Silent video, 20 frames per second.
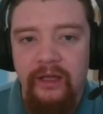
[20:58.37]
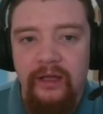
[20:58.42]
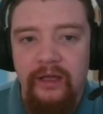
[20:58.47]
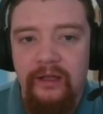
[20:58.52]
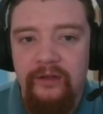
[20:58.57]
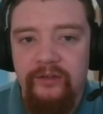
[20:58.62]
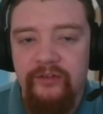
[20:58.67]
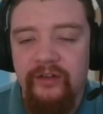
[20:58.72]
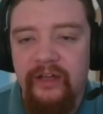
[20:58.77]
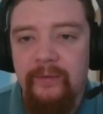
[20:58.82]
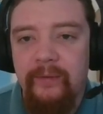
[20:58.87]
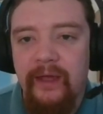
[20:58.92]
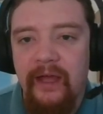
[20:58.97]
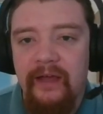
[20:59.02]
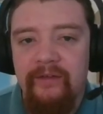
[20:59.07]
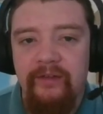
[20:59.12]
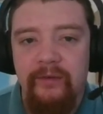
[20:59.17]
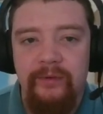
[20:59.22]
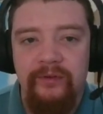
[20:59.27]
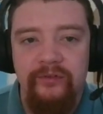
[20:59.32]
And so there we
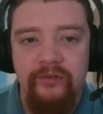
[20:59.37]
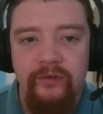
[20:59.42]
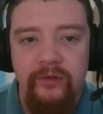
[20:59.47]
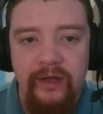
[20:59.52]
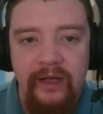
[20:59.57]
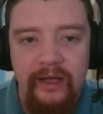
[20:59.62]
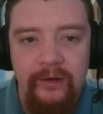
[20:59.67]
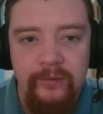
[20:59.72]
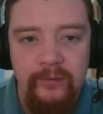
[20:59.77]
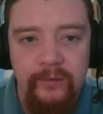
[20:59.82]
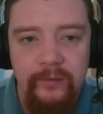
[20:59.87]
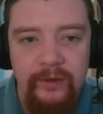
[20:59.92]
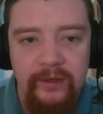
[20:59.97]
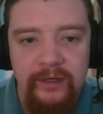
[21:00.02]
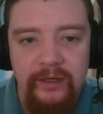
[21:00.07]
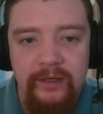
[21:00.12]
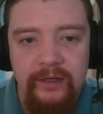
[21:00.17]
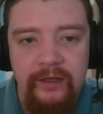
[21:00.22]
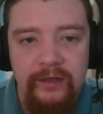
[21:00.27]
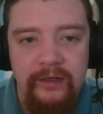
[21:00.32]
have it. We saw how
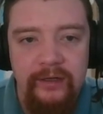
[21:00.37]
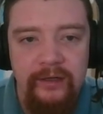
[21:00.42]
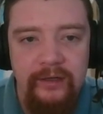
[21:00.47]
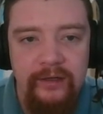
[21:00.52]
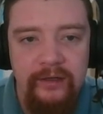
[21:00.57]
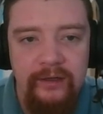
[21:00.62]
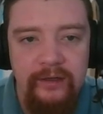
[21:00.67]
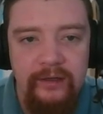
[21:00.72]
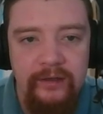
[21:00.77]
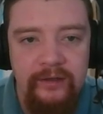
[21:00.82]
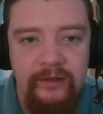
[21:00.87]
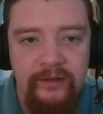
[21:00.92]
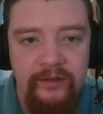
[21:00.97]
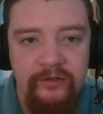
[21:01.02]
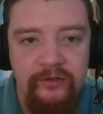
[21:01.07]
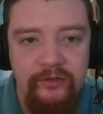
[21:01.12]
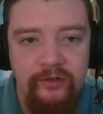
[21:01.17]
this